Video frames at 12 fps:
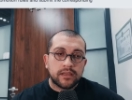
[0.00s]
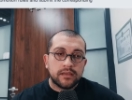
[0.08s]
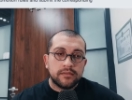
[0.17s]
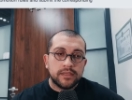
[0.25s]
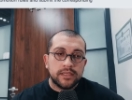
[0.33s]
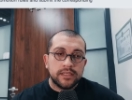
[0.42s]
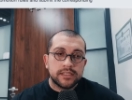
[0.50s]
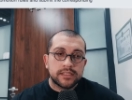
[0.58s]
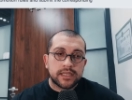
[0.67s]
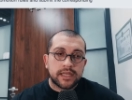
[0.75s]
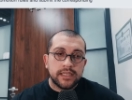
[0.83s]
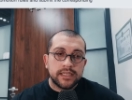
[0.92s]
is
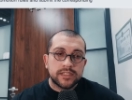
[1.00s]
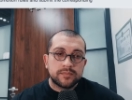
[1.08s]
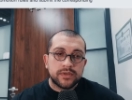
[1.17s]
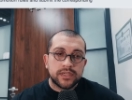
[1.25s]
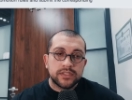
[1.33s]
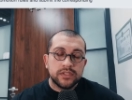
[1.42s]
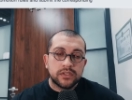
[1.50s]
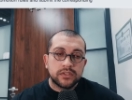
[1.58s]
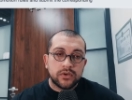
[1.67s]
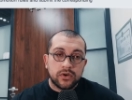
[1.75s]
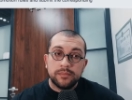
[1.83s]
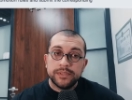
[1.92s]

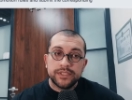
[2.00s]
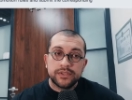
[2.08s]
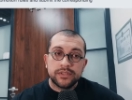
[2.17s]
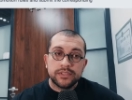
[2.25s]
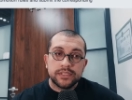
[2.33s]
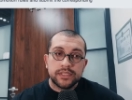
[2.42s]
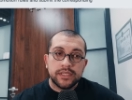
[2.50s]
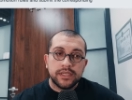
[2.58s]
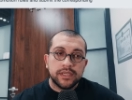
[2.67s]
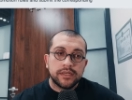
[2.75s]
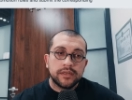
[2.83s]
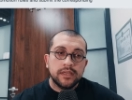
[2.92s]
aliexpress.com, as you can see
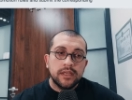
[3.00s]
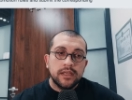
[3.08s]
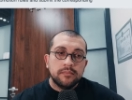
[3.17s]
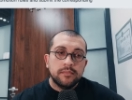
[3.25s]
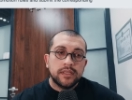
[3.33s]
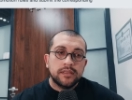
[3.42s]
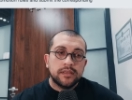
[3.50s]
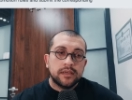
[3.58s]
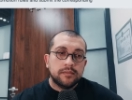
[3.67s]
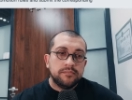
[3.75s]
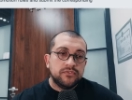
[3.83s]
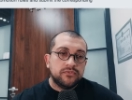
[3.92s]
here. But
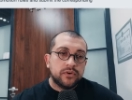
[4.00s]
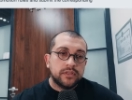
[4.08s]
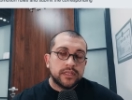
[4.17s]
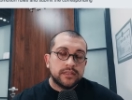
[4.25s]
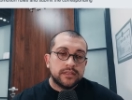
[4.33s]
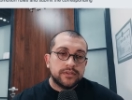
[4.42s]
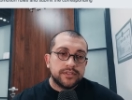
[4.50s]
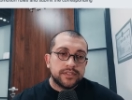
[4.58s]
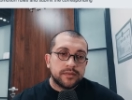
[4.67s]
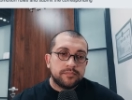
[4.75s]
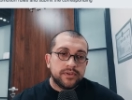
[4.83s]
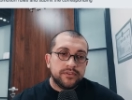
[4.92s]
before that, there is
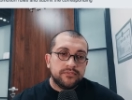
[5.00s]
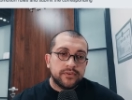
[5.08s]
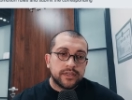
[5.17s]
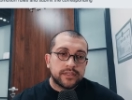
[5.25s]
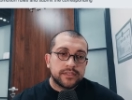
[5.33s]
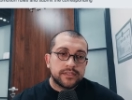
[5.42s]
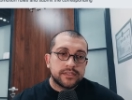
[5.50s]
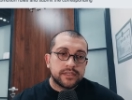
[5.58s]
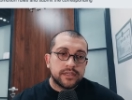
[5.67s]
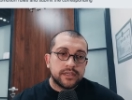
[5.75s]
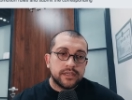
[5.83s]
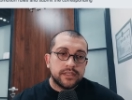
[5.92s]
a prefix.
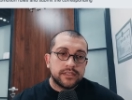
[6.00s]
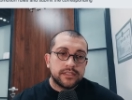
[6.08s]
It's